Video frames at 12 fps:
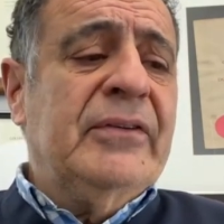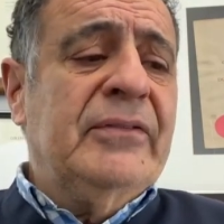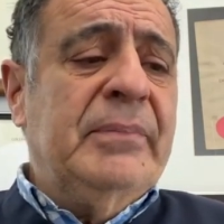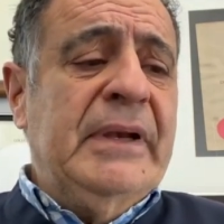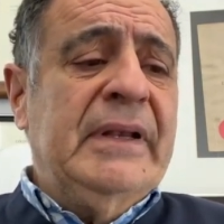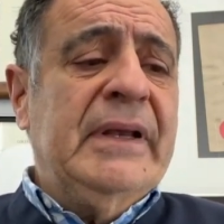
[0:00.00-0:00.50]
is
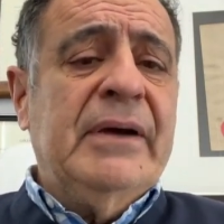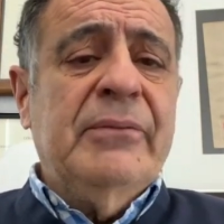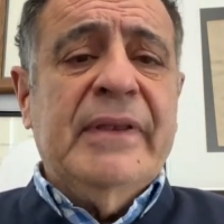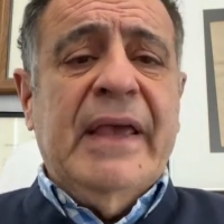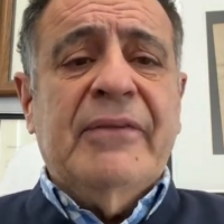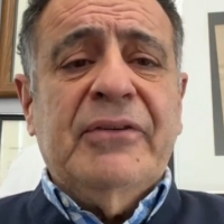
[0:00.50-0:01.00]
being done where
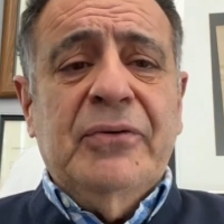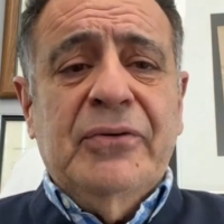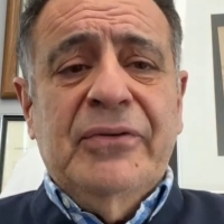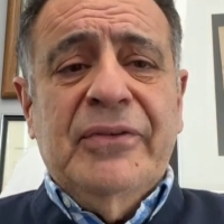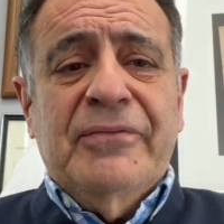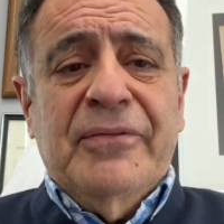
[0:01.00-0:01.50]
they have to go
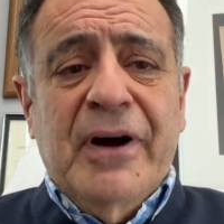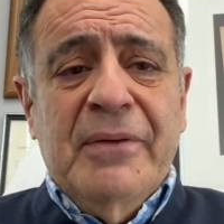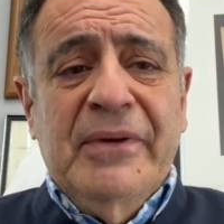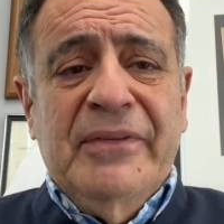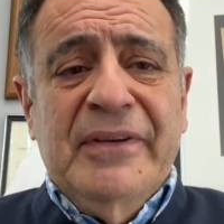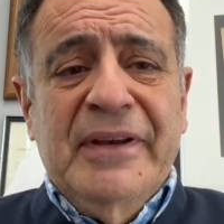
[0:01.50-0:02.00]
to the
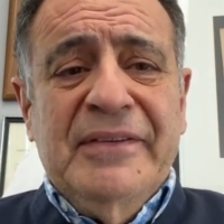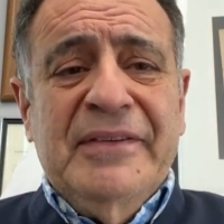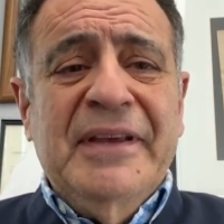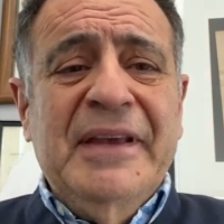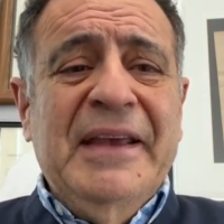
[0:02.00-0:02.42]
pharmacist.